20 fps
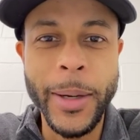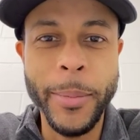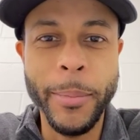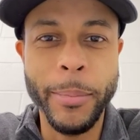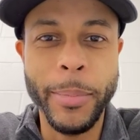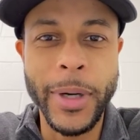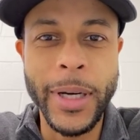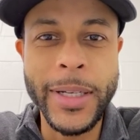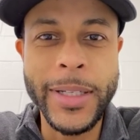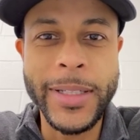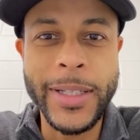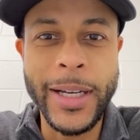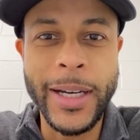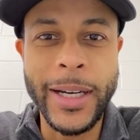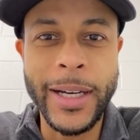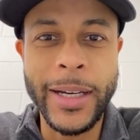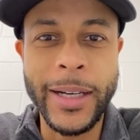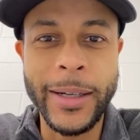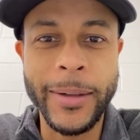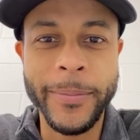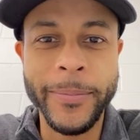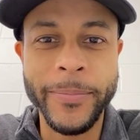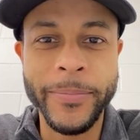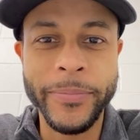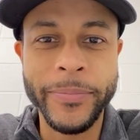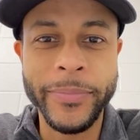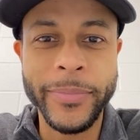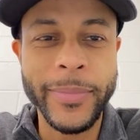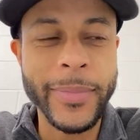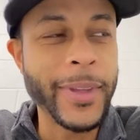But uh,
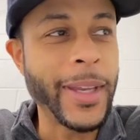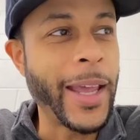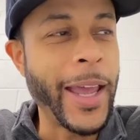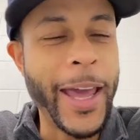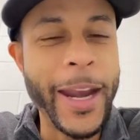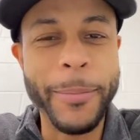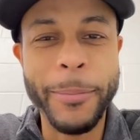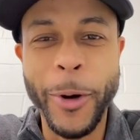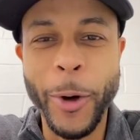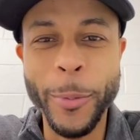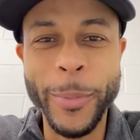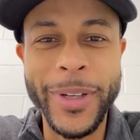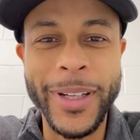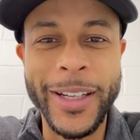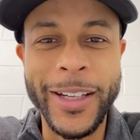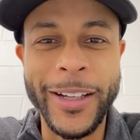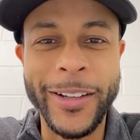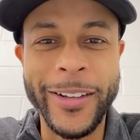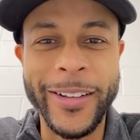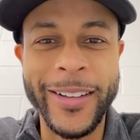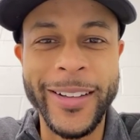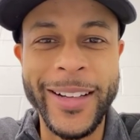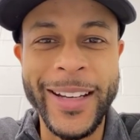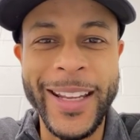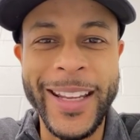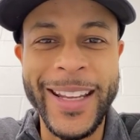had a moment here,